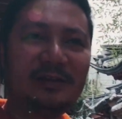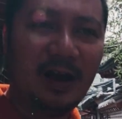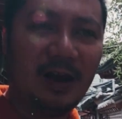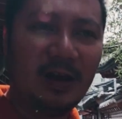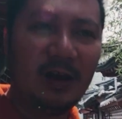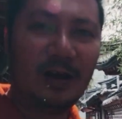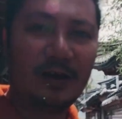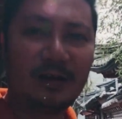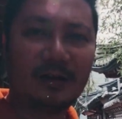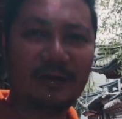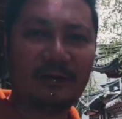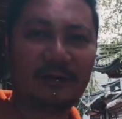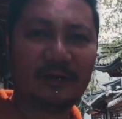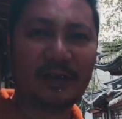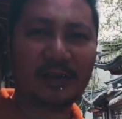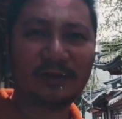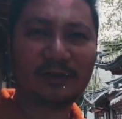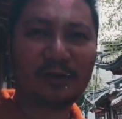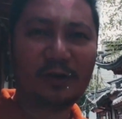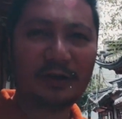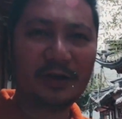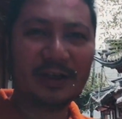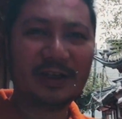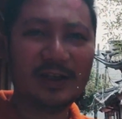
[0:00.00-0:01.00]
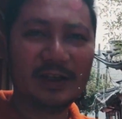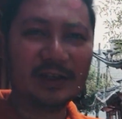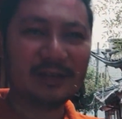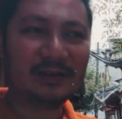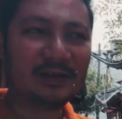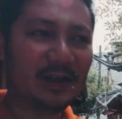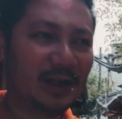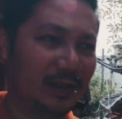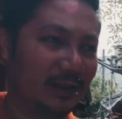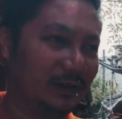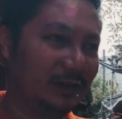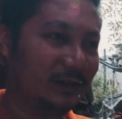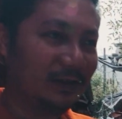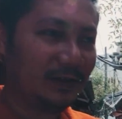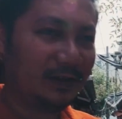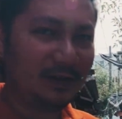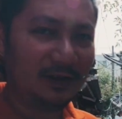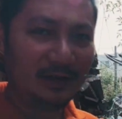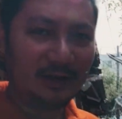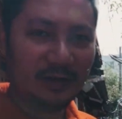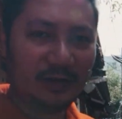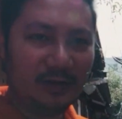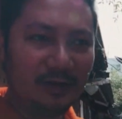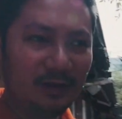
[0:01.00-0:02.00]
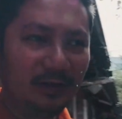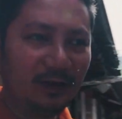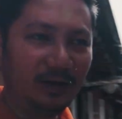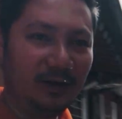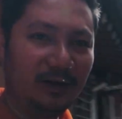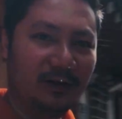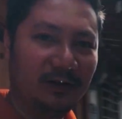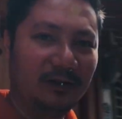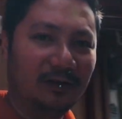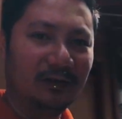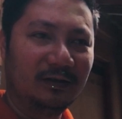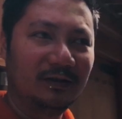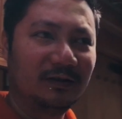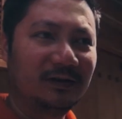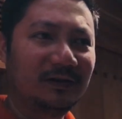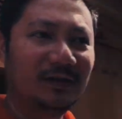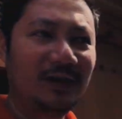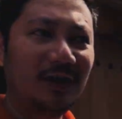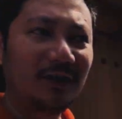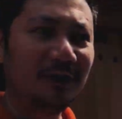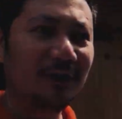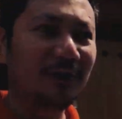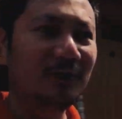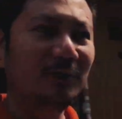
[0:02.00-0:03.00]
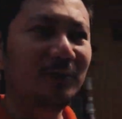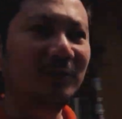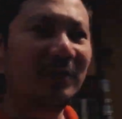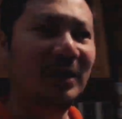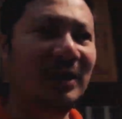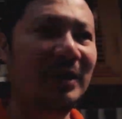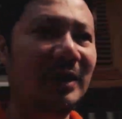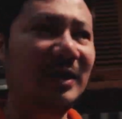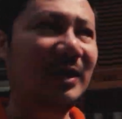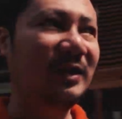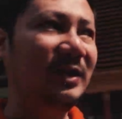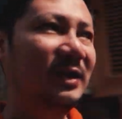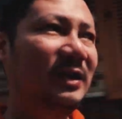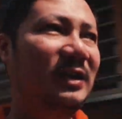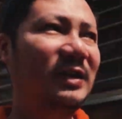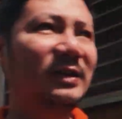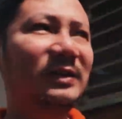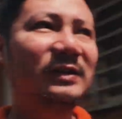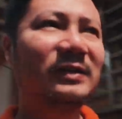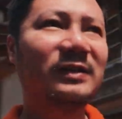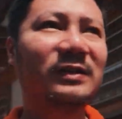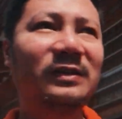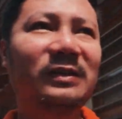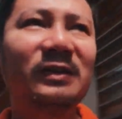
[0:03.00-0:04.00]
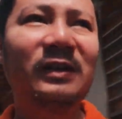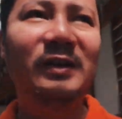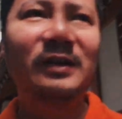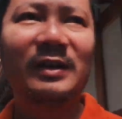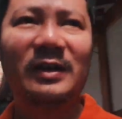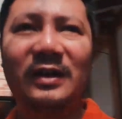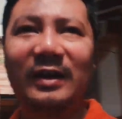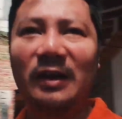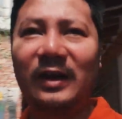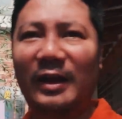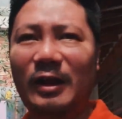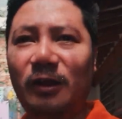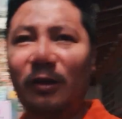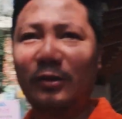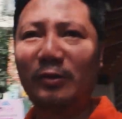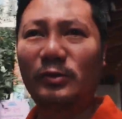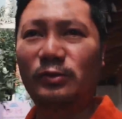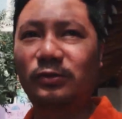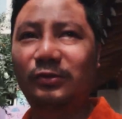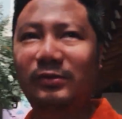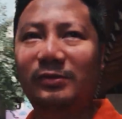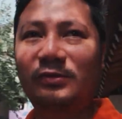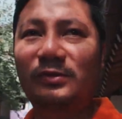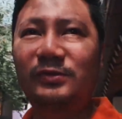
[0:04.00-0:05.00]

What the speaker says: a lot of historical sites here in South Korea is closed.